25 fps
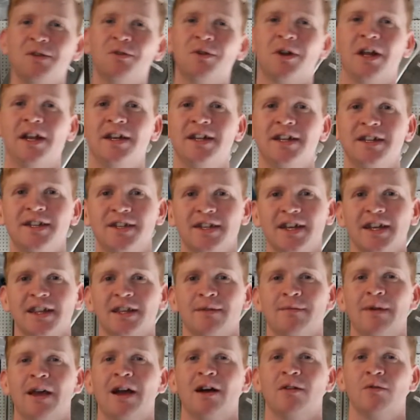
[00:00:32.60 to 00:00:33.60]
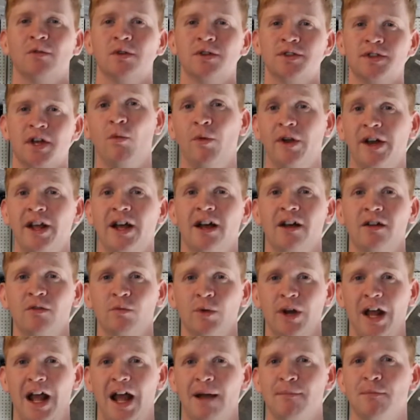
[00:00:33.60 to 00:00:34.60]
what I did to get them out was I went out
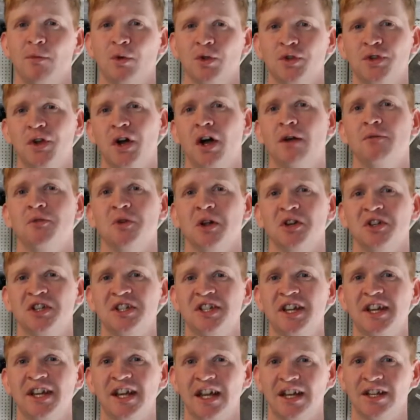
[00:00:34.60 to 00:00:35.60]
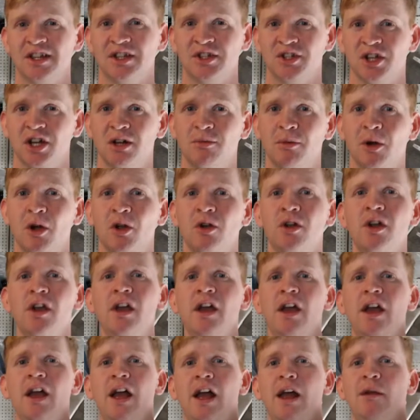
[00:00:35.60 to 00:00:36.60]
when I had more time to actually dedicate to the turbo
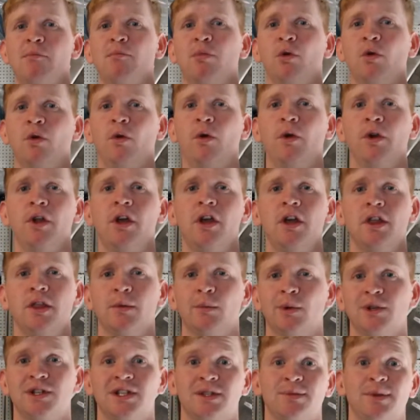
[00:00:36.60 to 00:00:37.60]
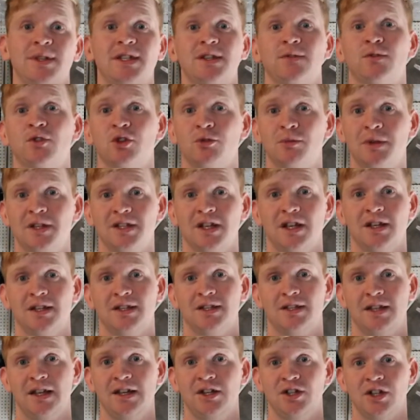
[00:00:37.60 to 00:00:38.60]
and bought the most expensive drill bits I
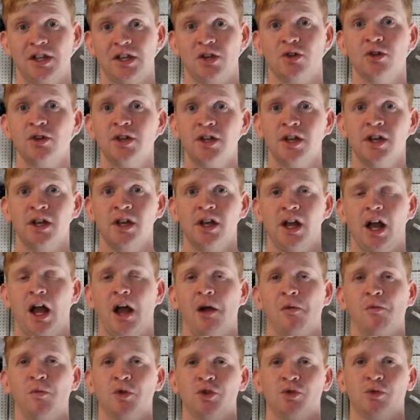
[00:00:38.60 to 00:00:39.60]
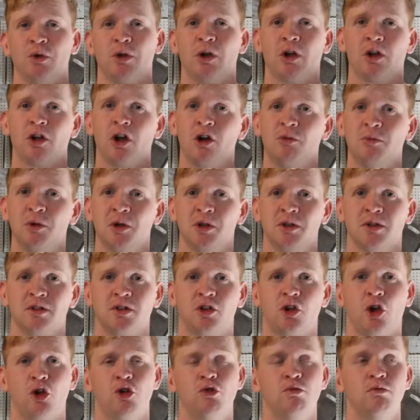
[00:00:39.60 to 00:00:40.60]
essentially could, which were
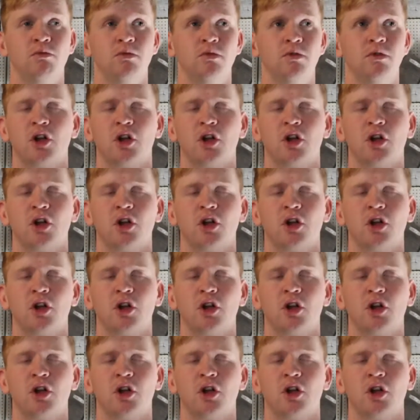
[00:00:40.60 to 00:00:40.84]
cobalt. God